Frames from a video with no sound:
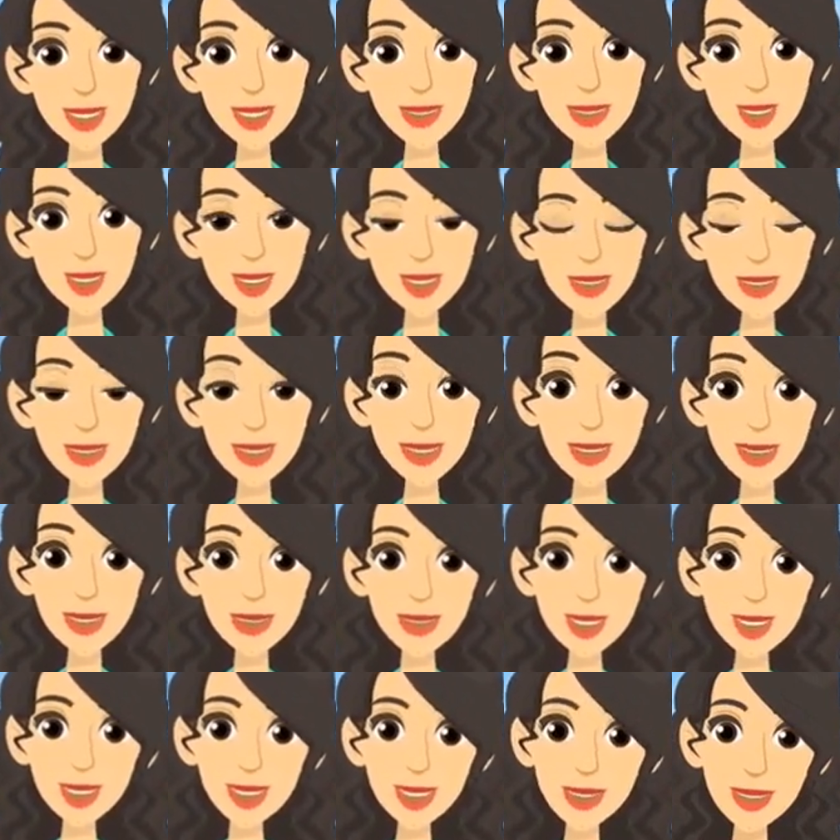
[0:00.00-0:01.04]
framework
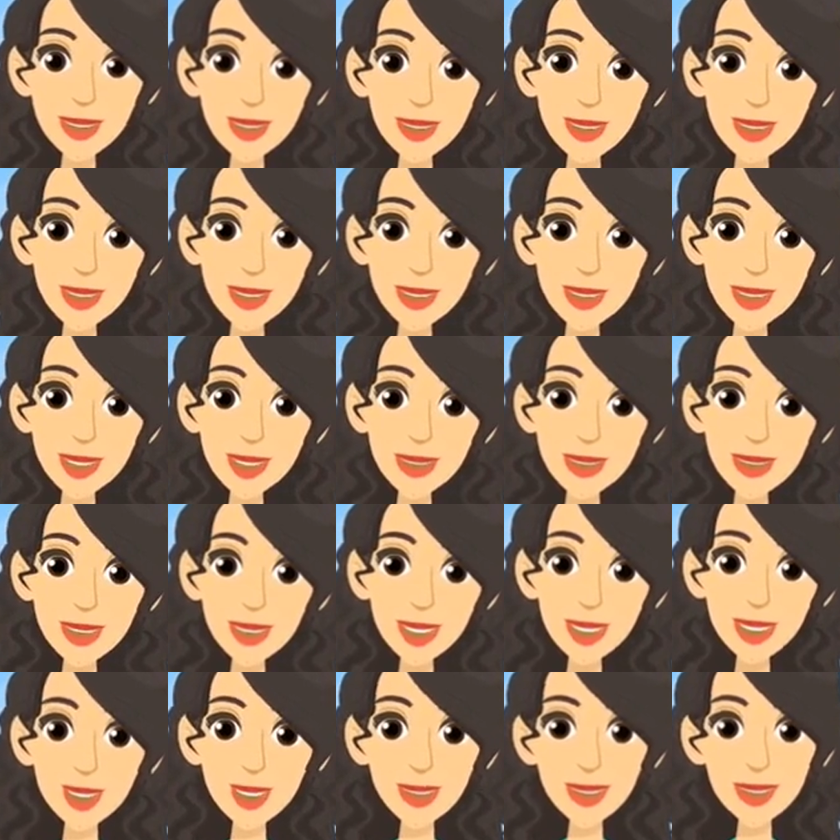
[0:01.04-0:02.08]
surrounding real
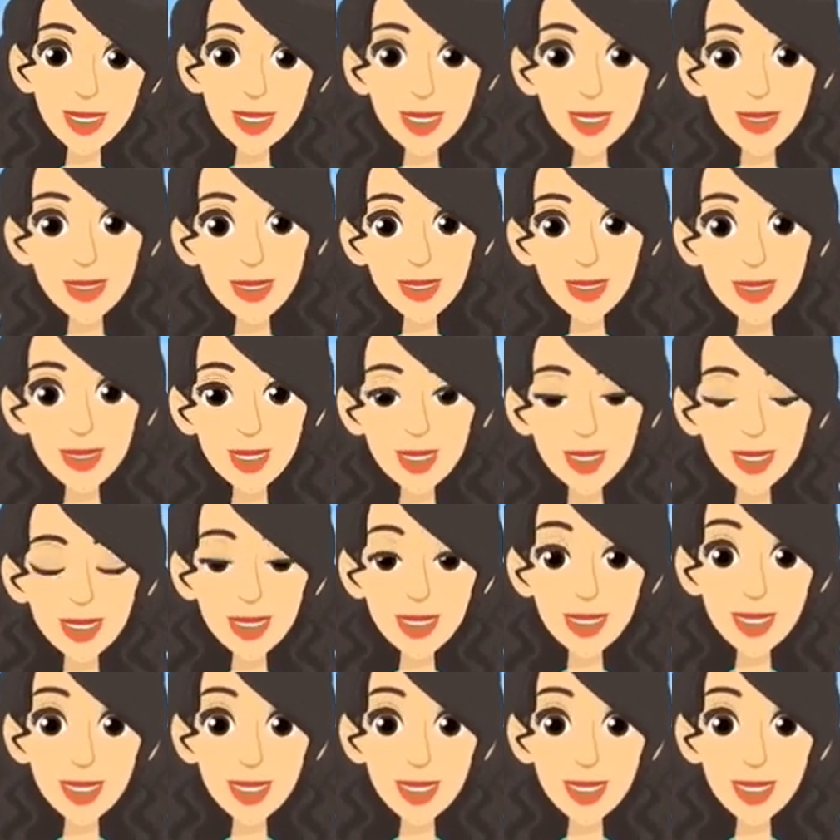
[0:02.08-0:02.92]
estate transactions